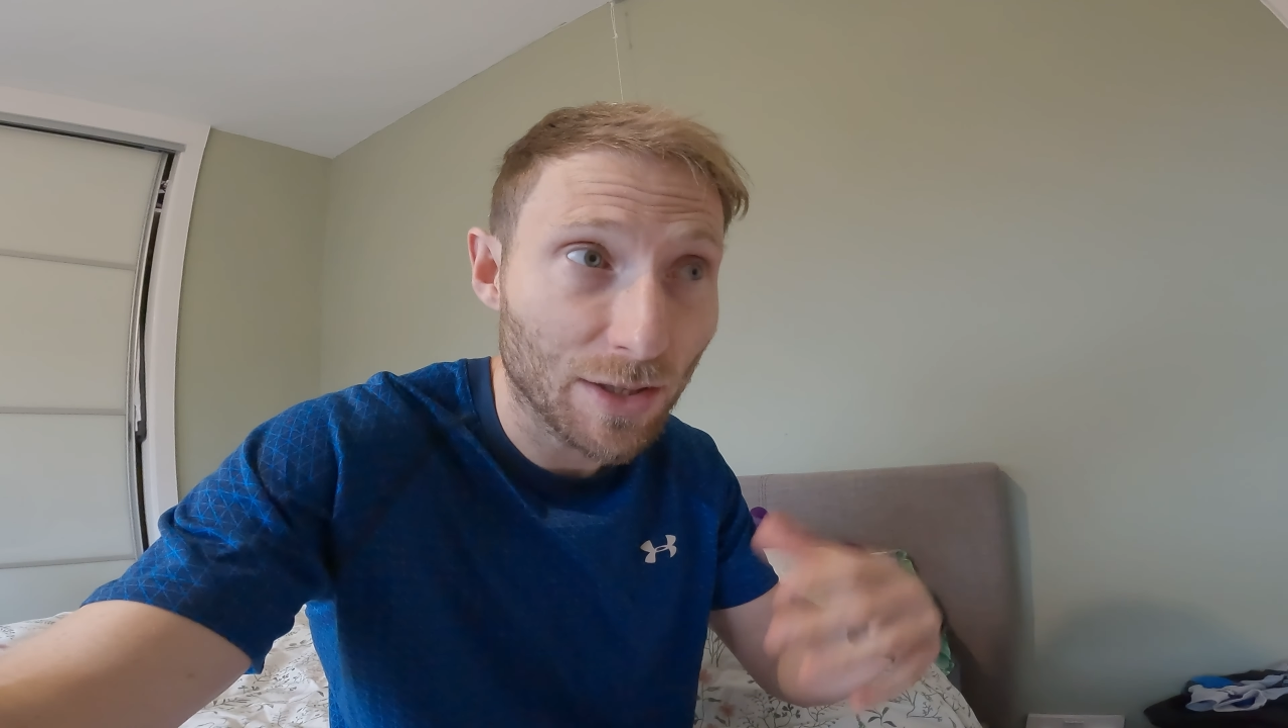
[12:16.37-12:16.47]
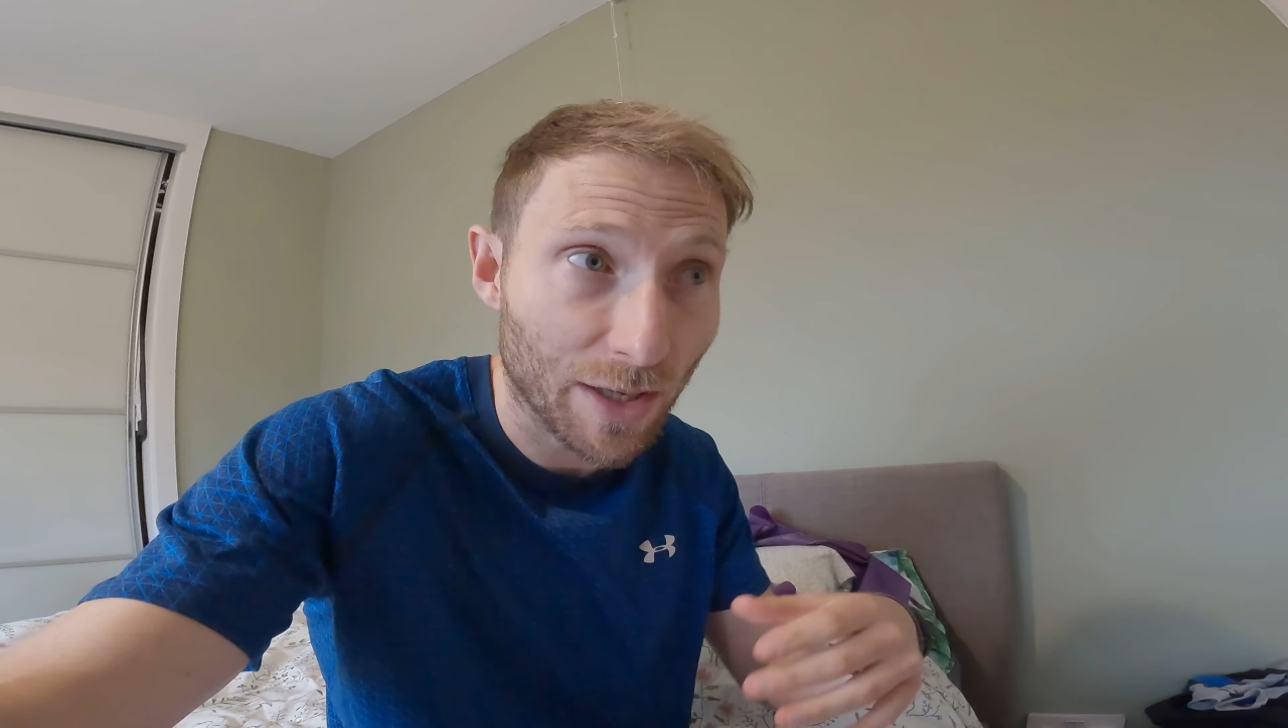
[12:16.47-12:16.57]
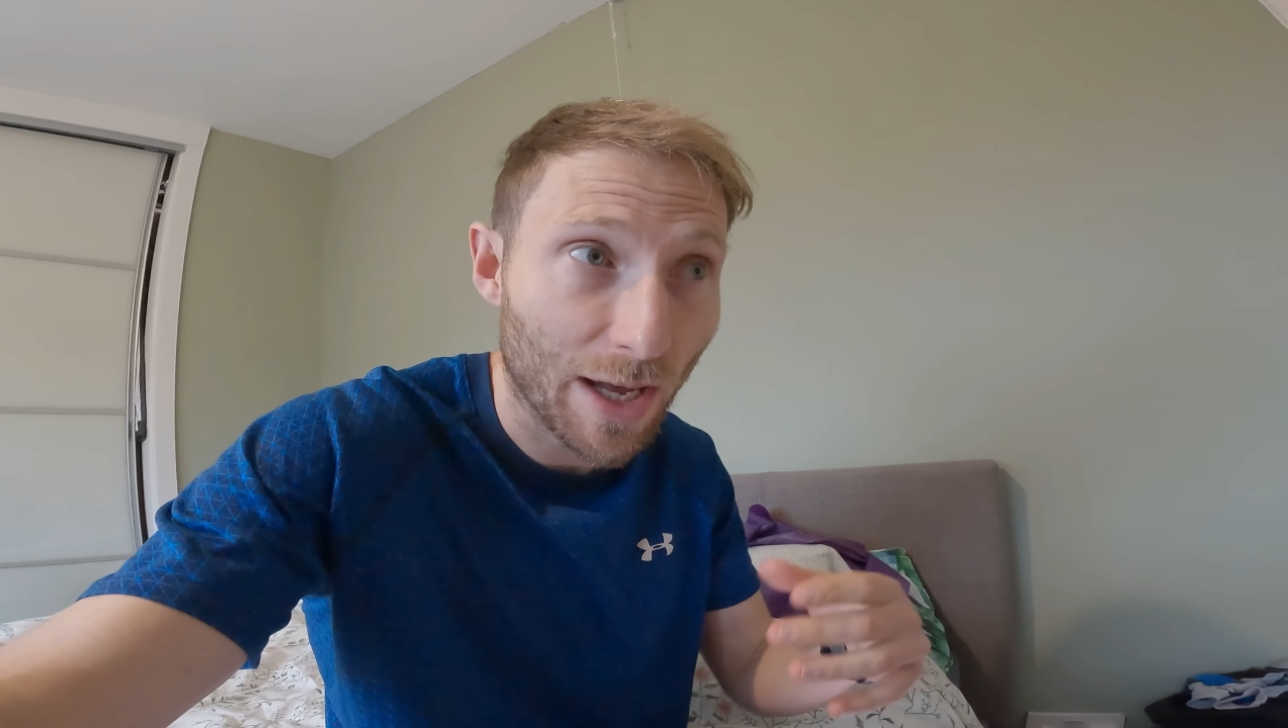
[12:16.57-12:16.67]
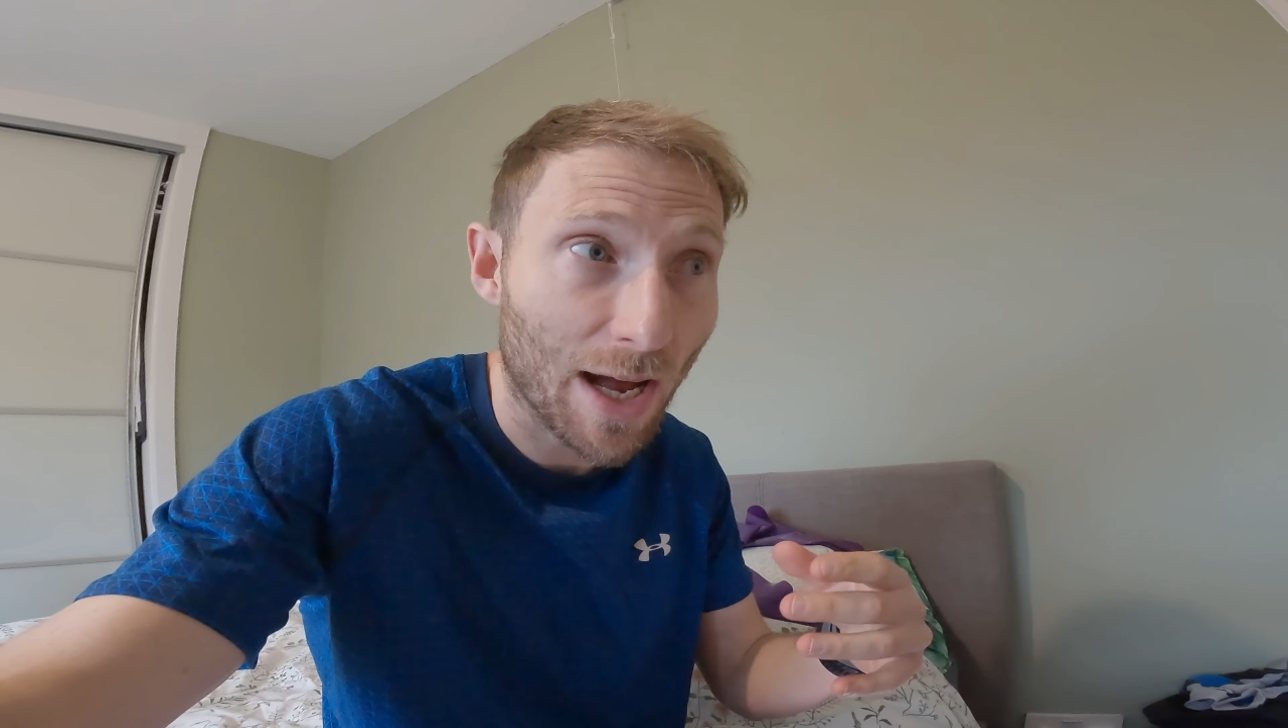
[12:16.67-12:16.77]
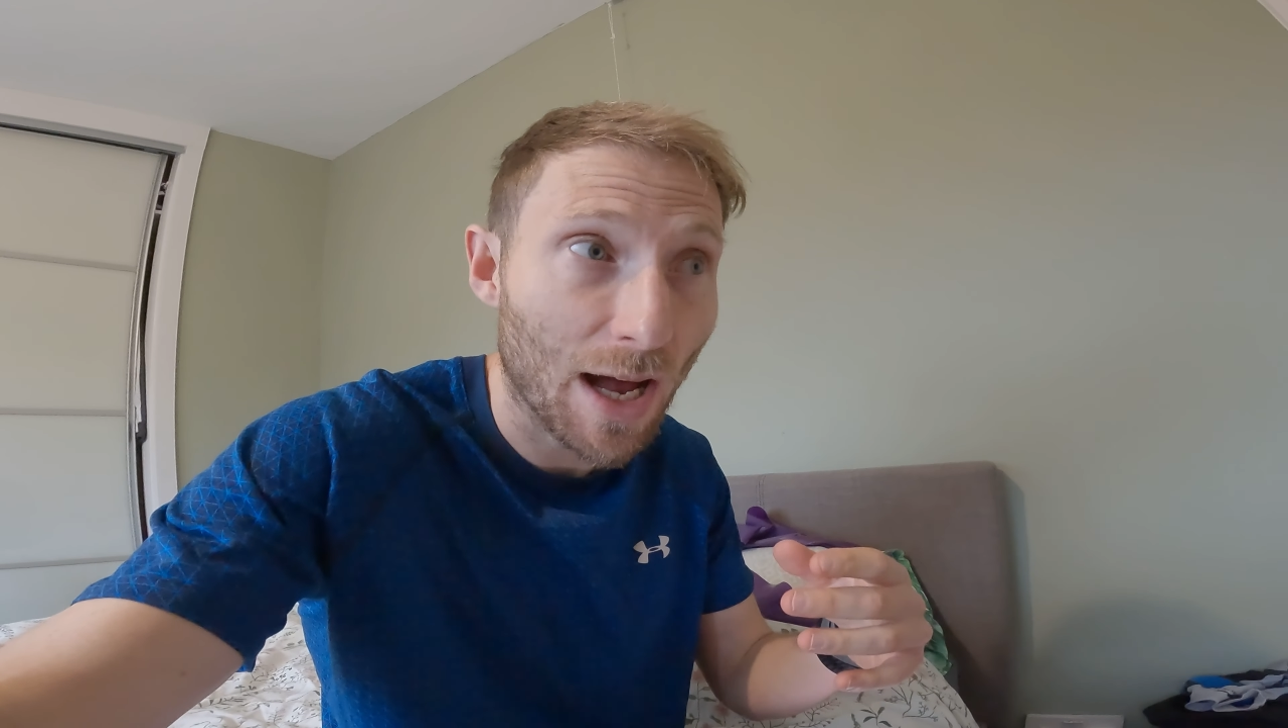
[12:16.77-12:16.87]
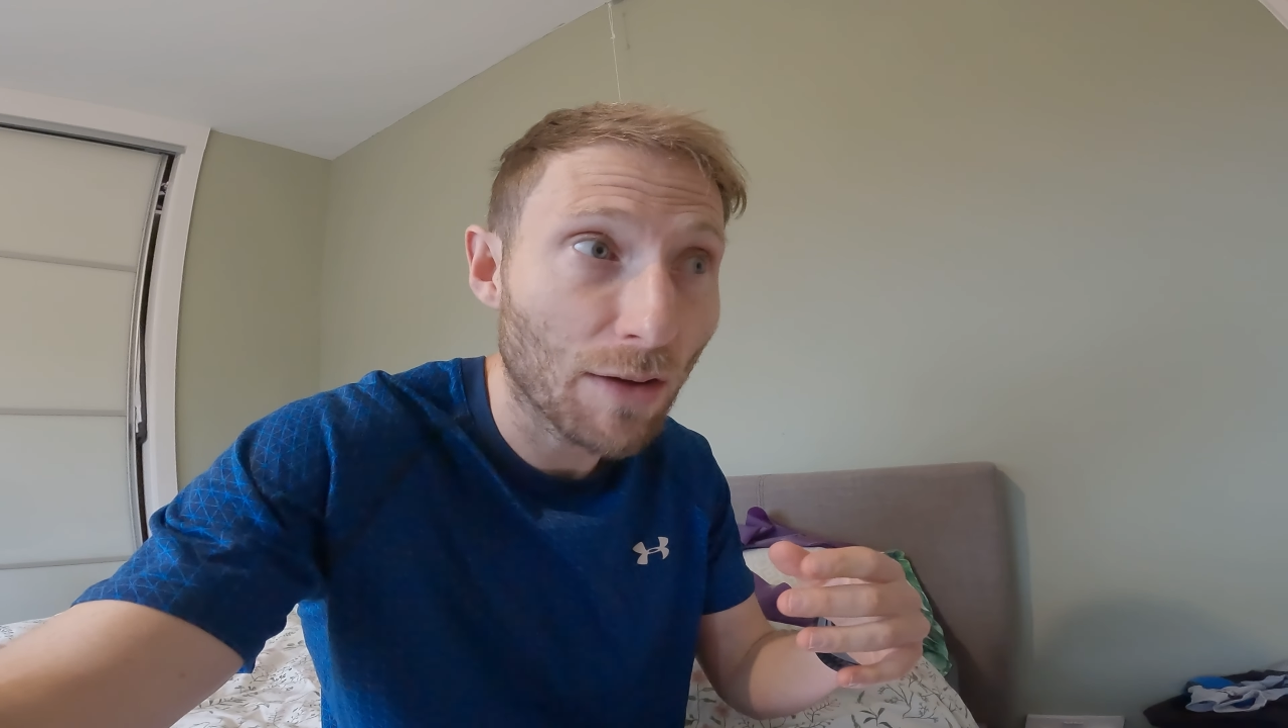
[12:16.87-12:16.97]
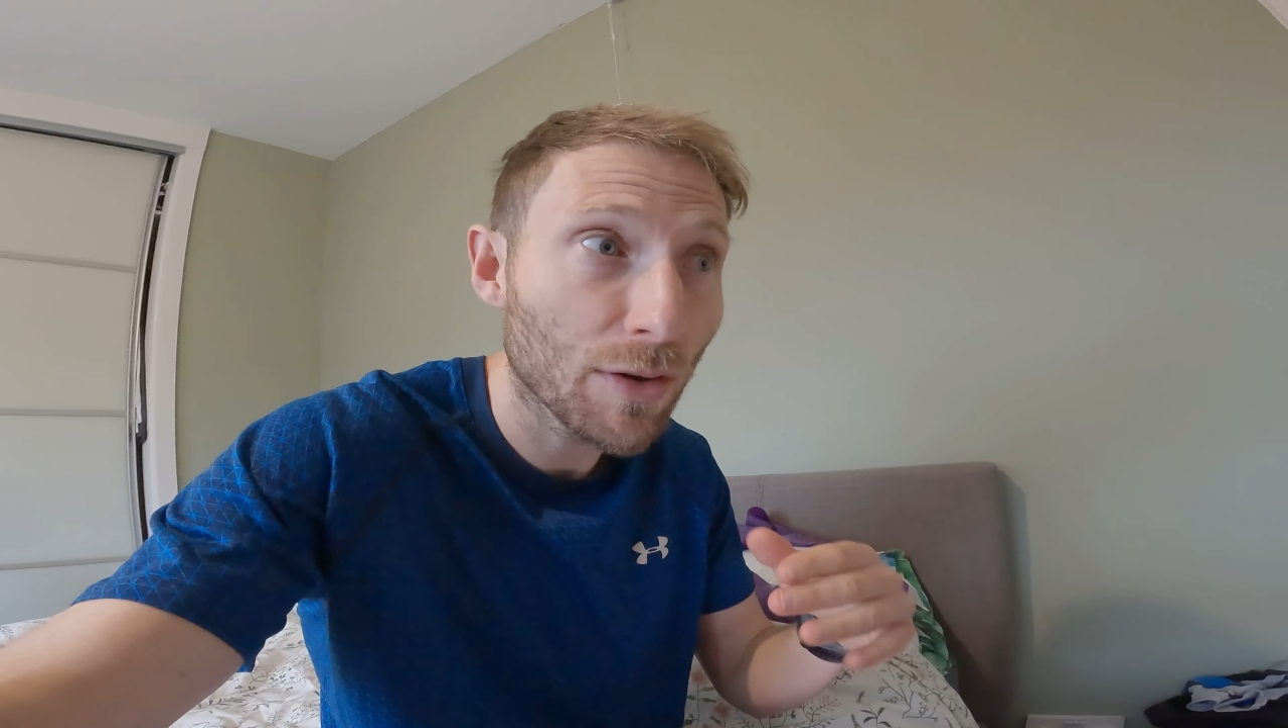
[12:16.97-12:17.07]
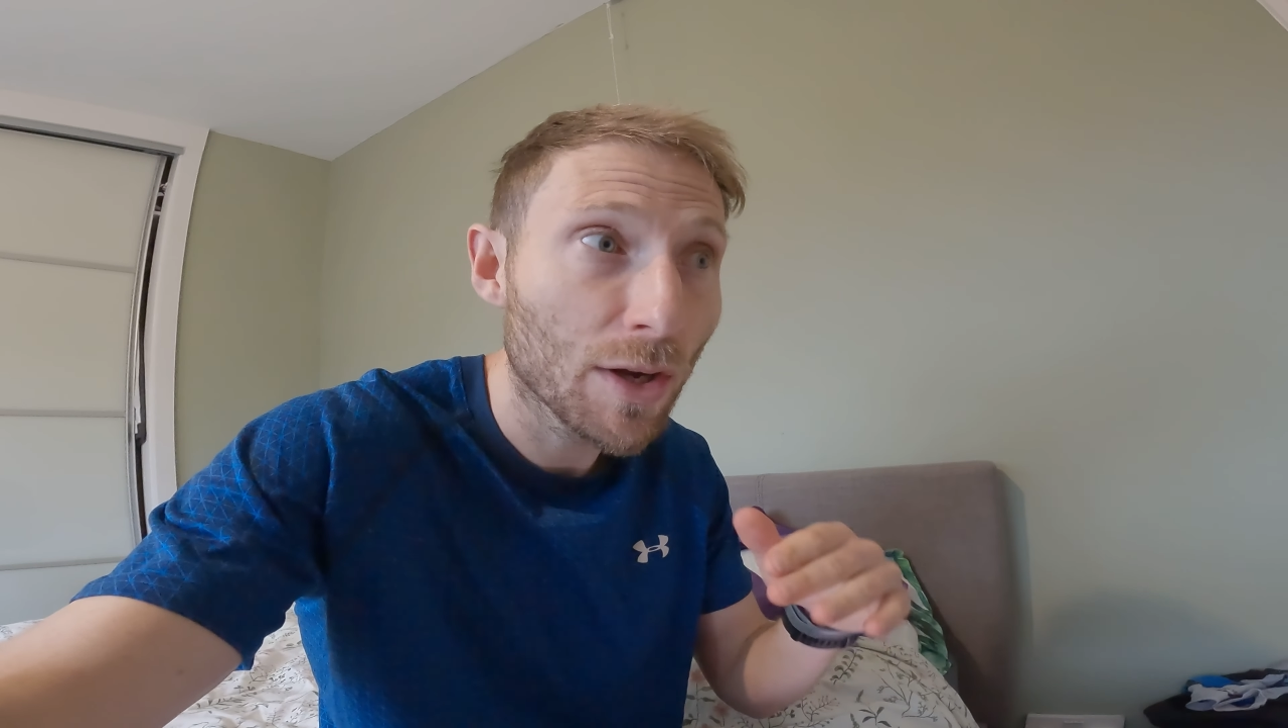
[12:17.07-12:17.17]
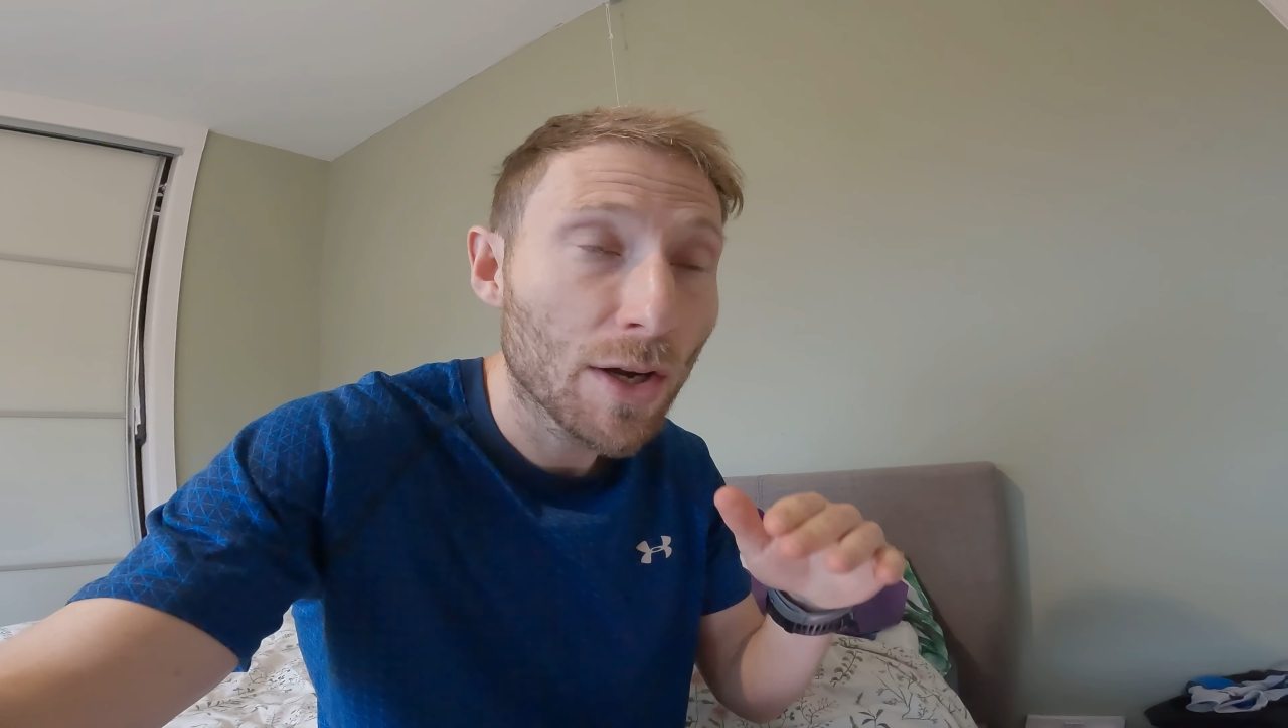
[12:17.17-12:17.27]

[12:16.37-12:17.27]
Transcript: the calf